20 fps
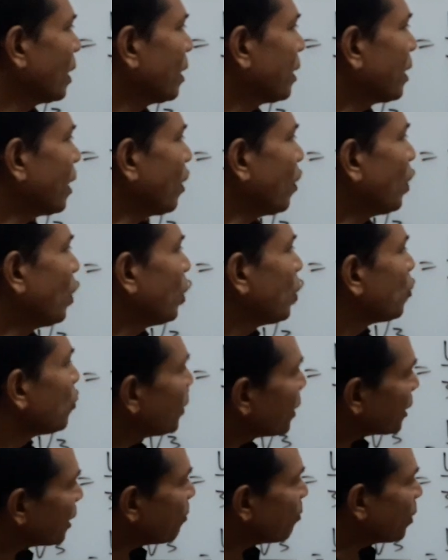Now, we
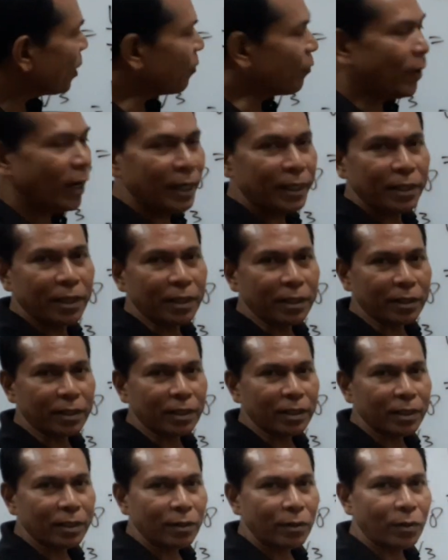simplify this,
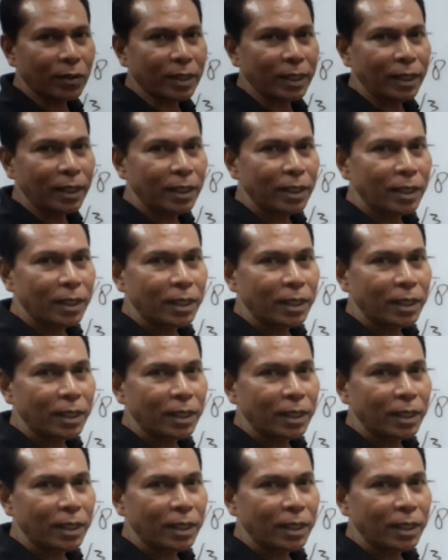okay?